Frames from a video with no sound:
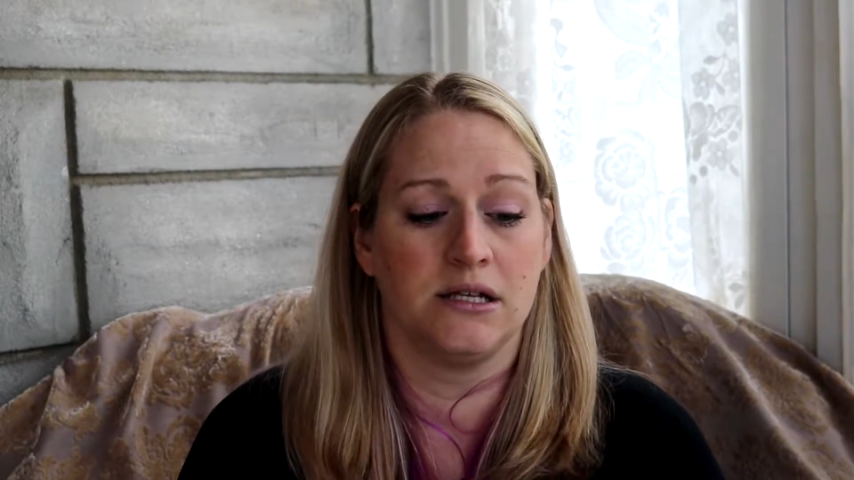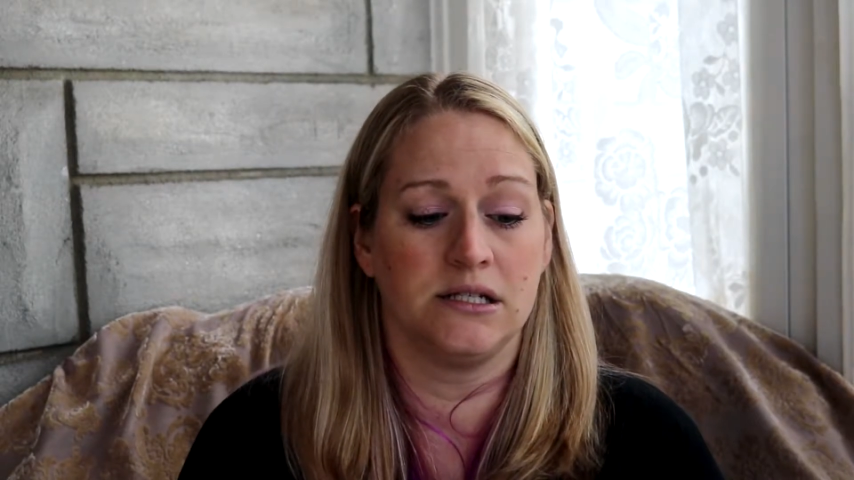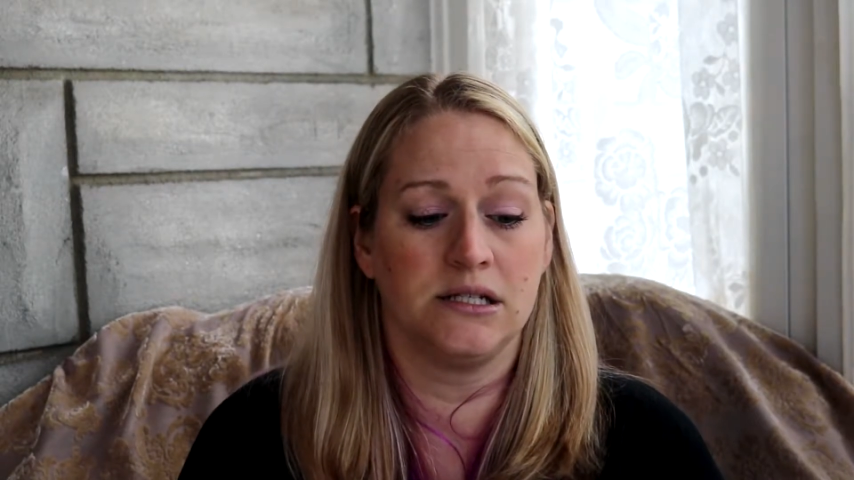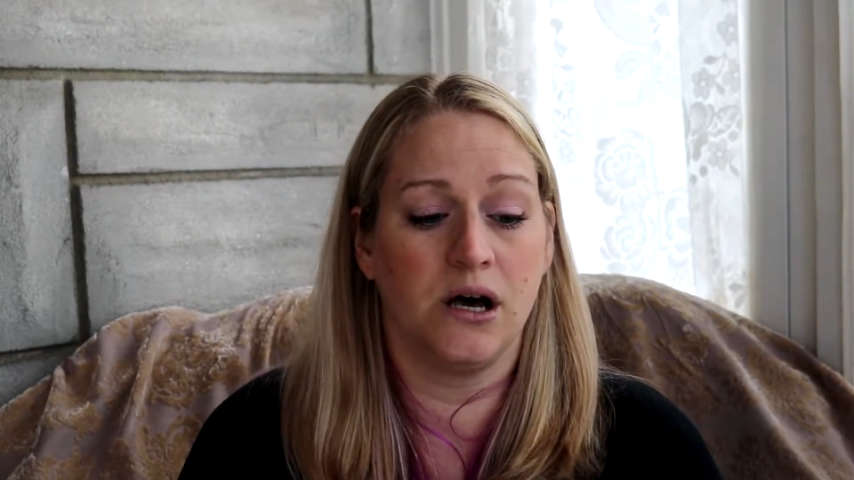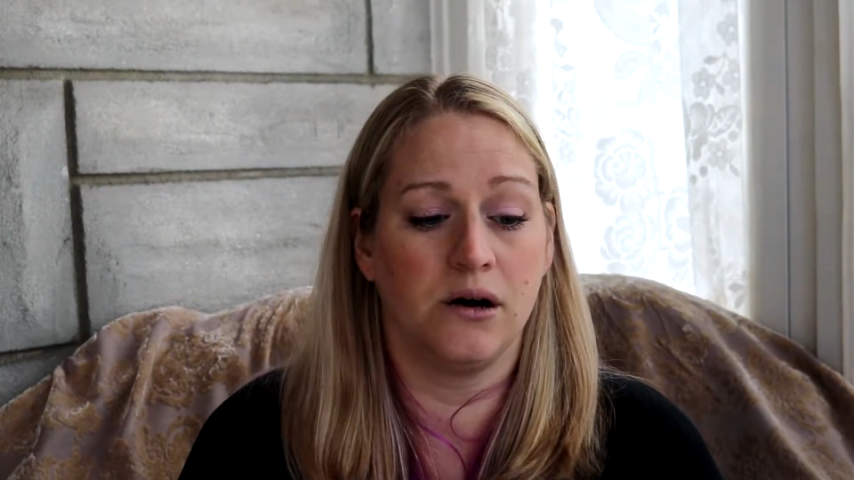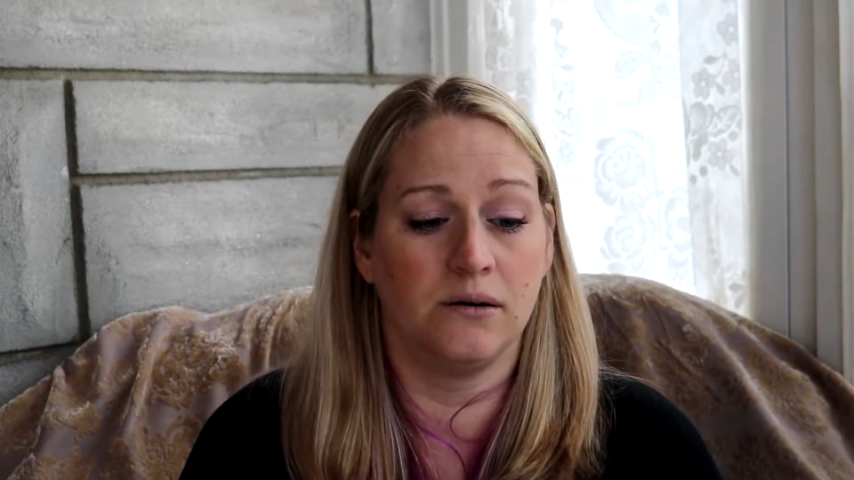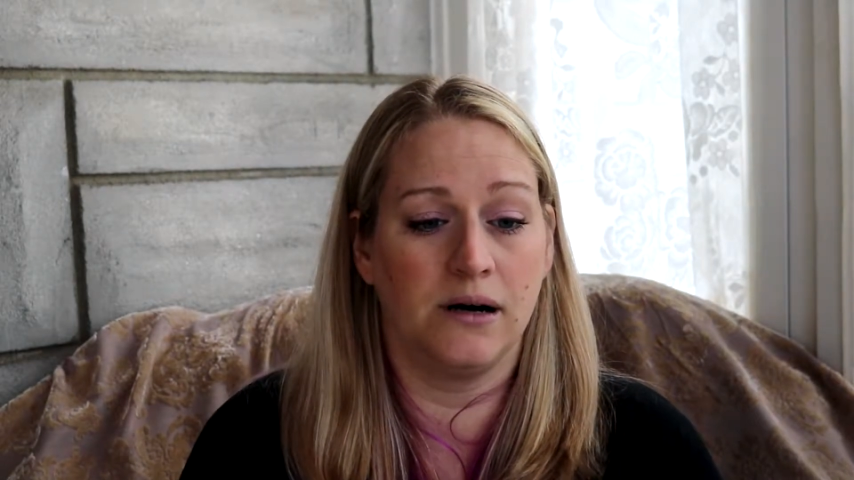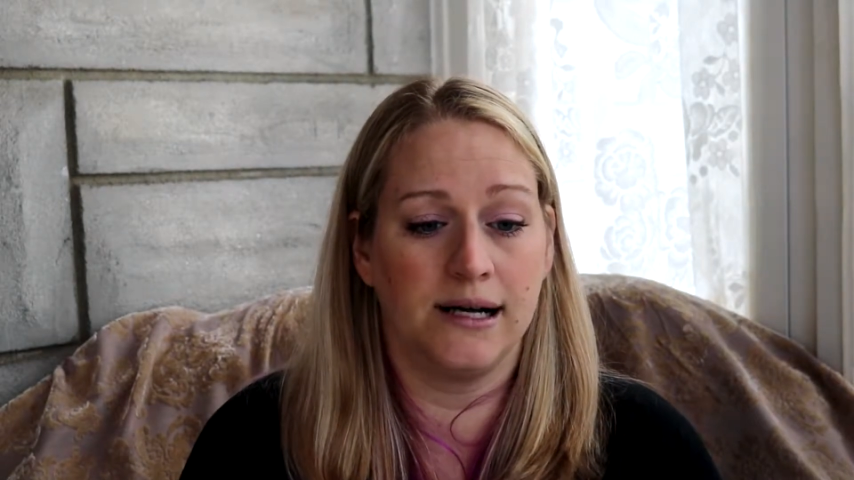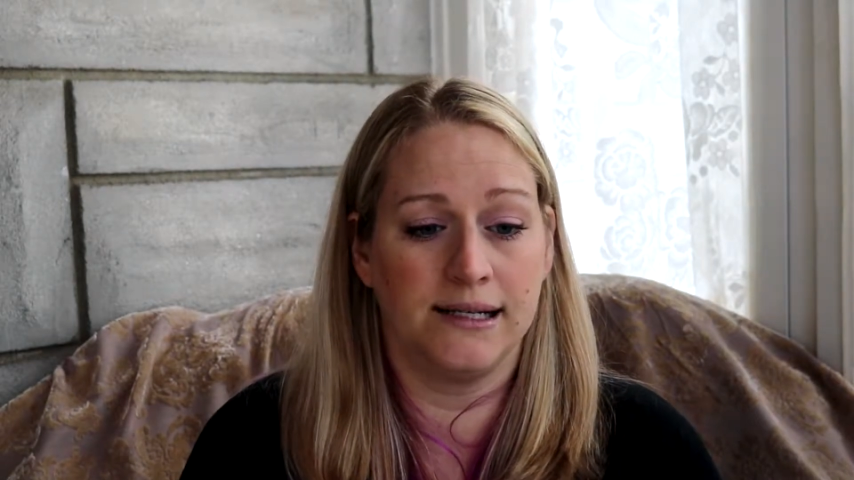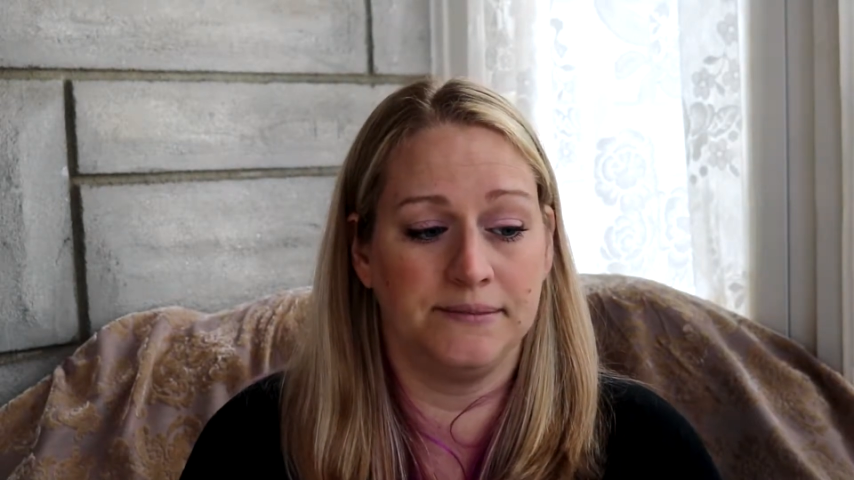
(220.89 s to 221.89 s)
So
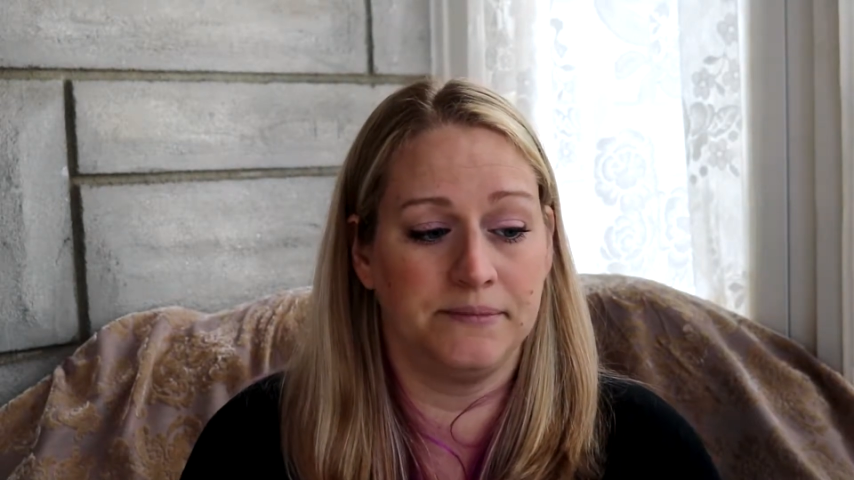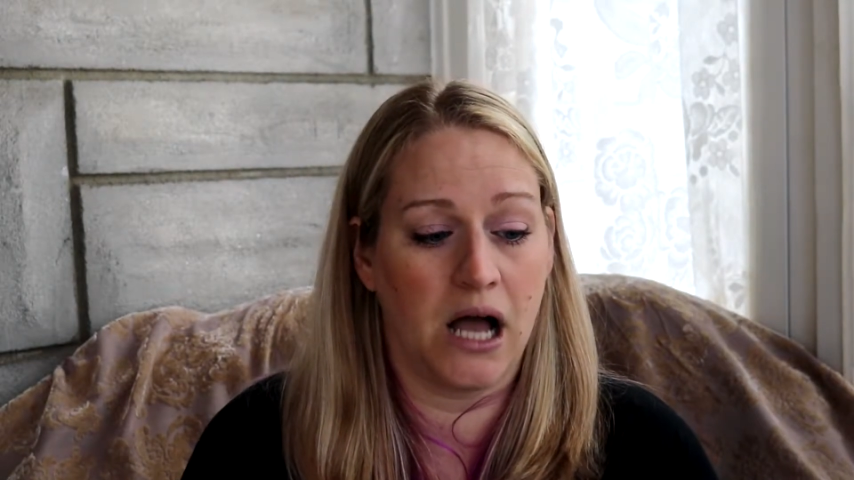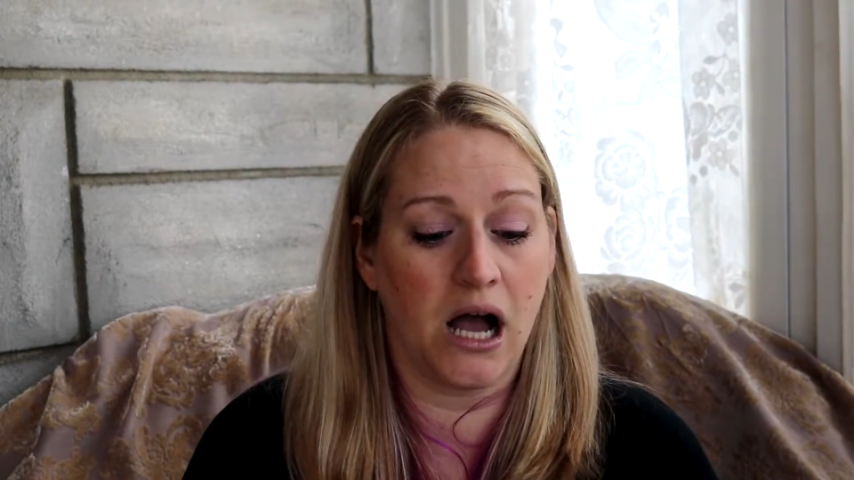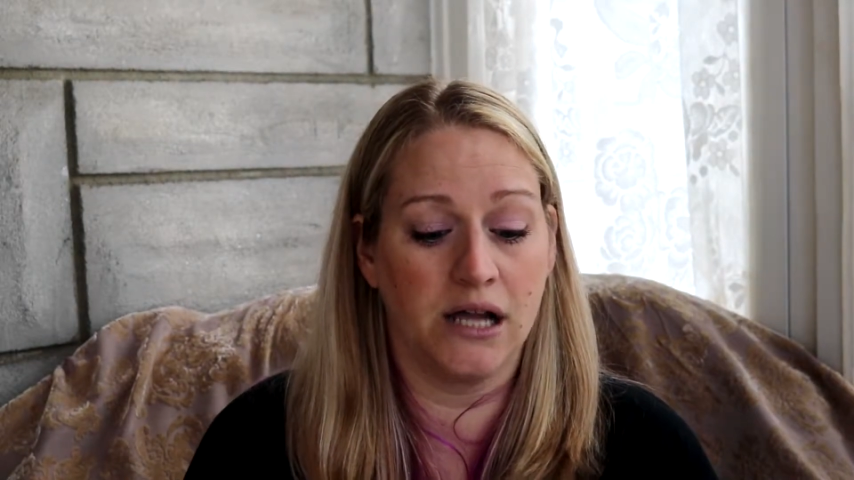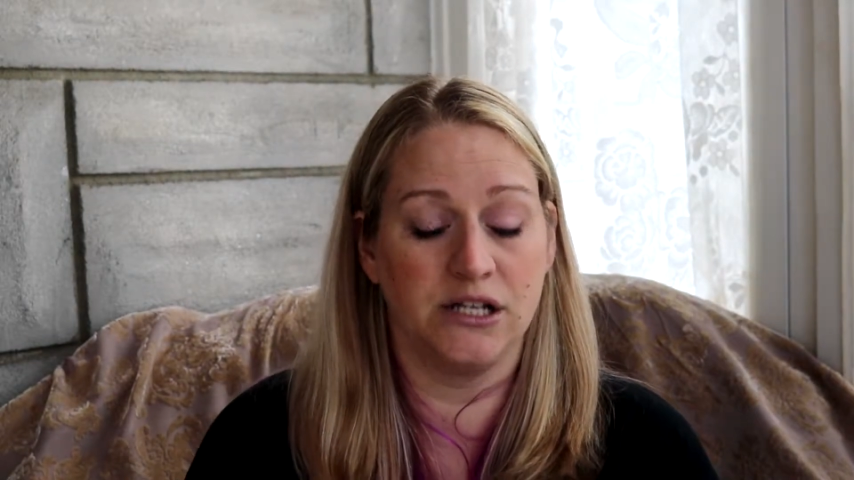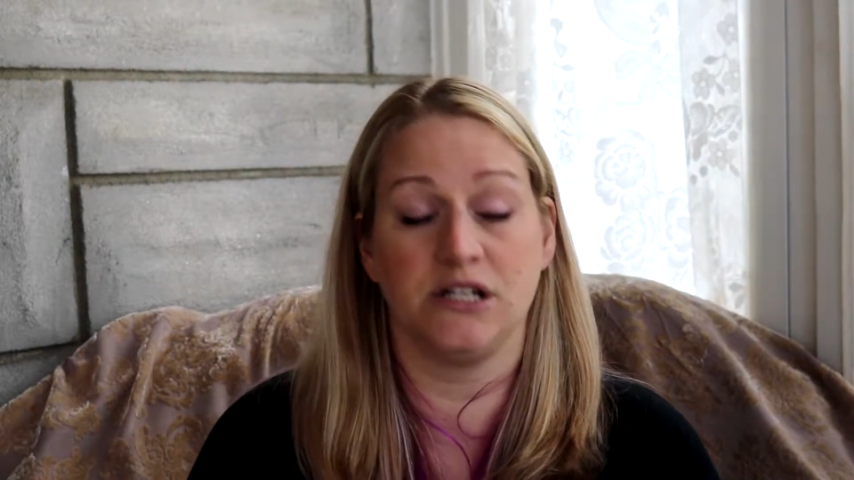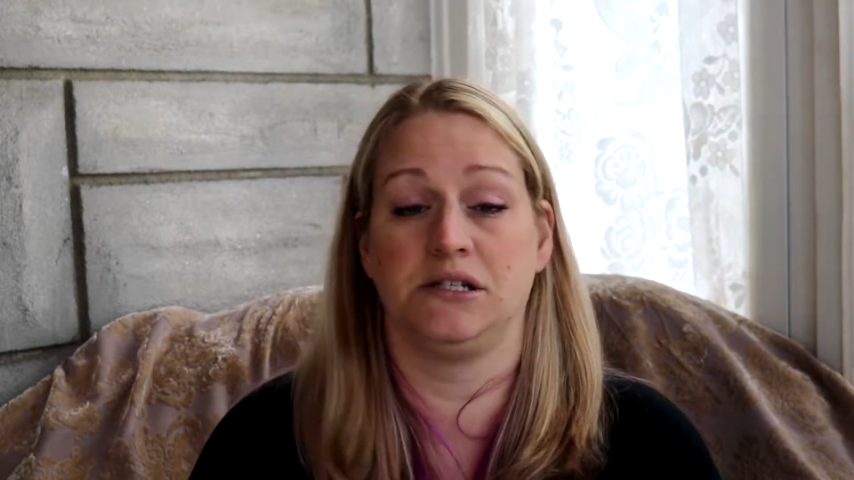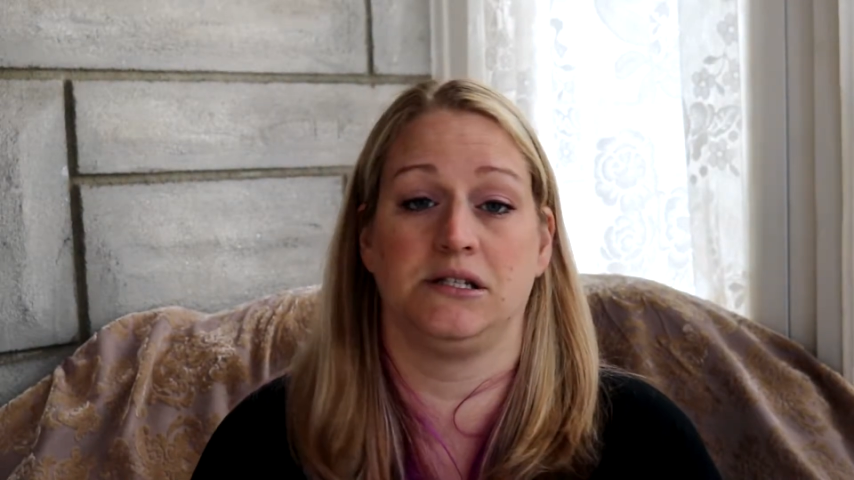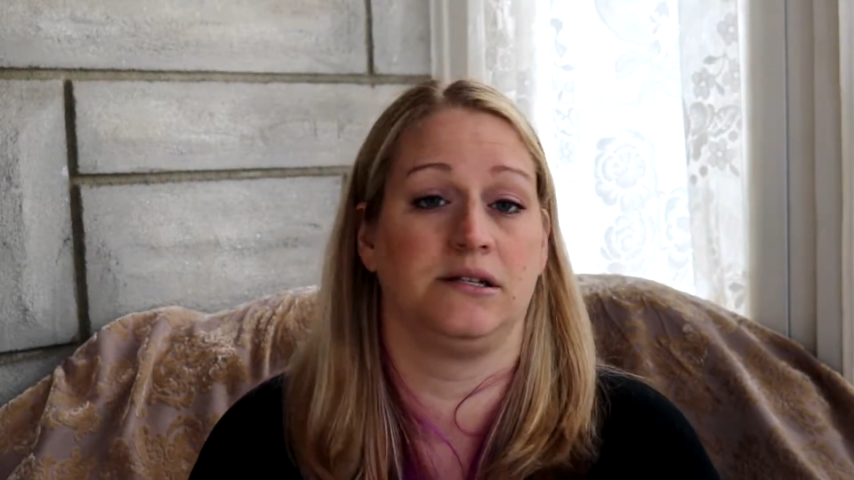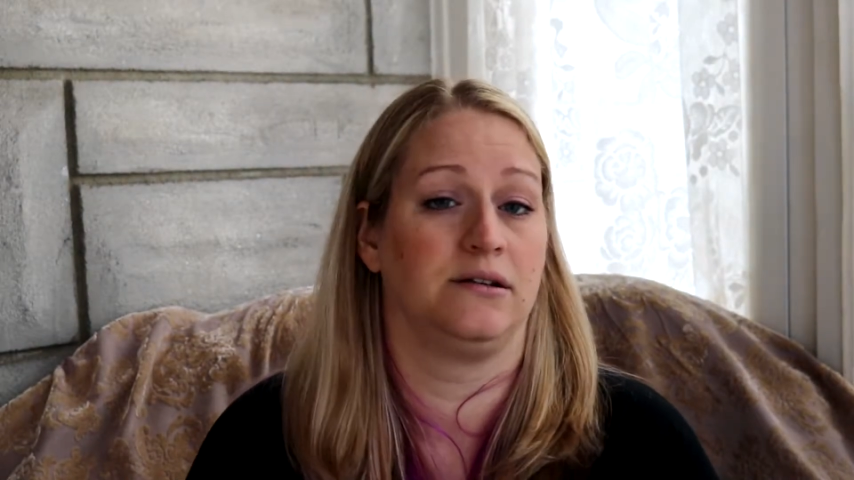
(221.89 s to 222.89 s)
I
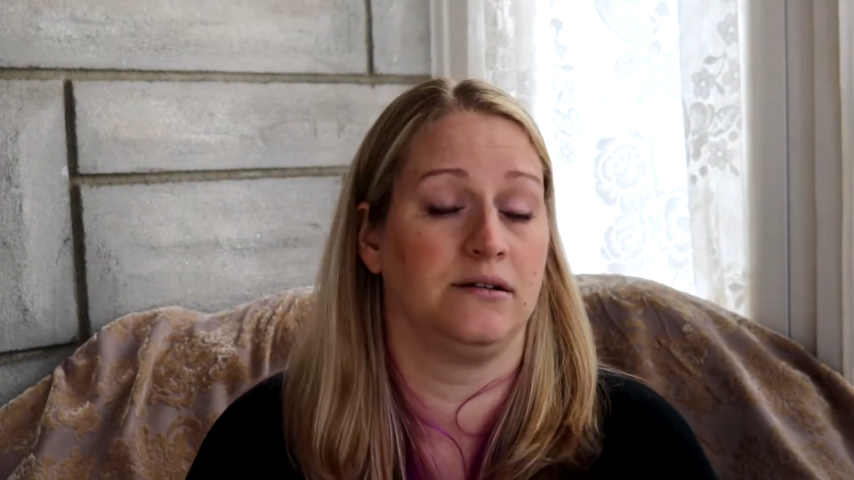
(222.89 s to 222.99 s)
just